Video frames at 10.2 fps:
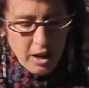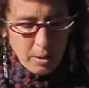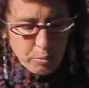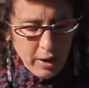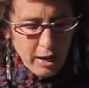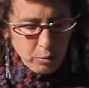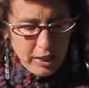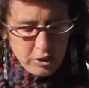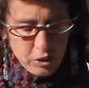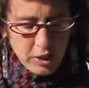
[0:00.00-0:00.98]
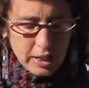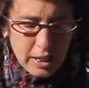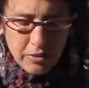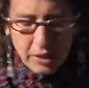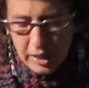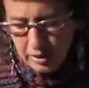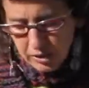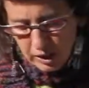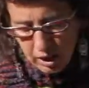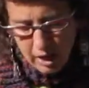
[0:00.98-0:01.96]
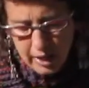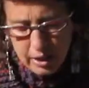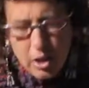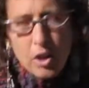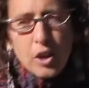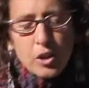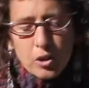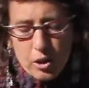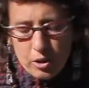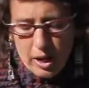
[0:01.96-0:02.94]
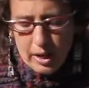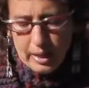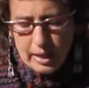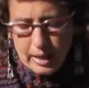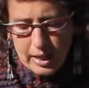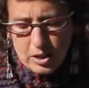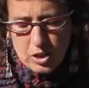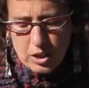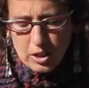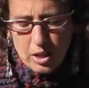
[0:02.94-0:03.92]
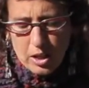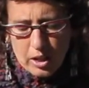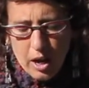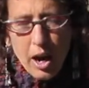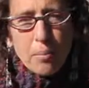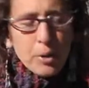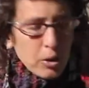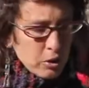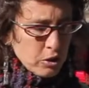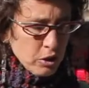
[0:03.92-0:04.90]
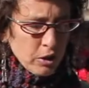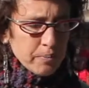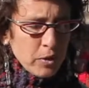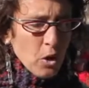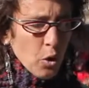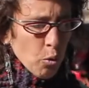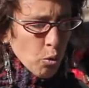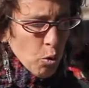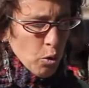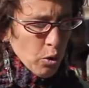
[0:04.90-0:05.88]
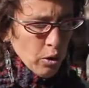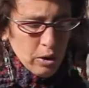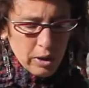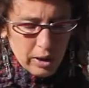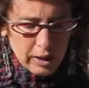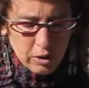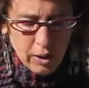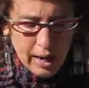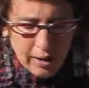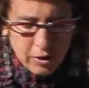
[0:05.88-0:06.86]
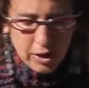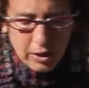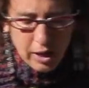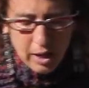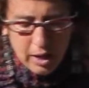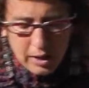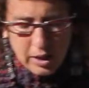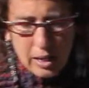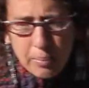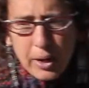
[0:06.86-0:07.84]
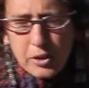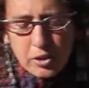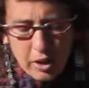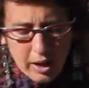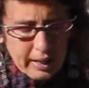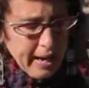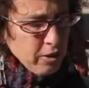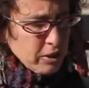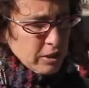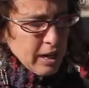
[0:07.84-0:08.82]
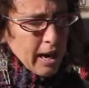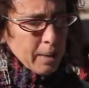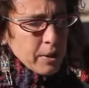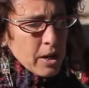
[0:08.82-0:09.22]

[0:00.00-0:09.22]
brown waste. You could even line your kitchen composter that you have on, keep on your countertop,